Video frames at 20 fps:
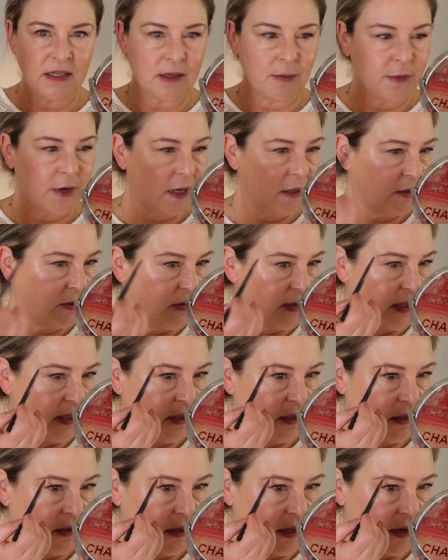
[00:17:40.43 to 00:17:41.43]
I'm not using
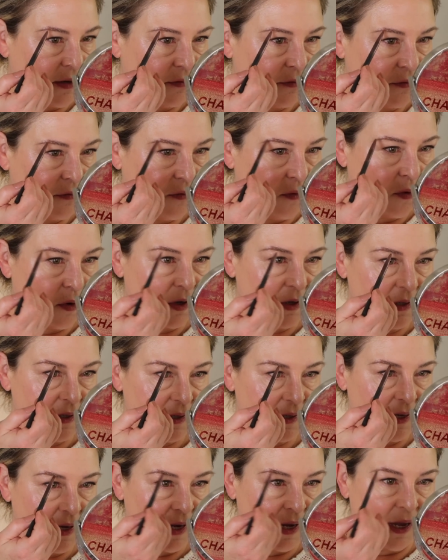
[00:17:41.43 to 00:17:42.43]
a lot of
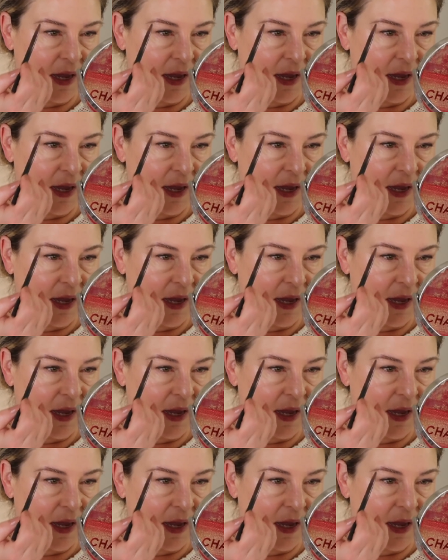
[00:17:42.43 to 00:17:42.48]
force,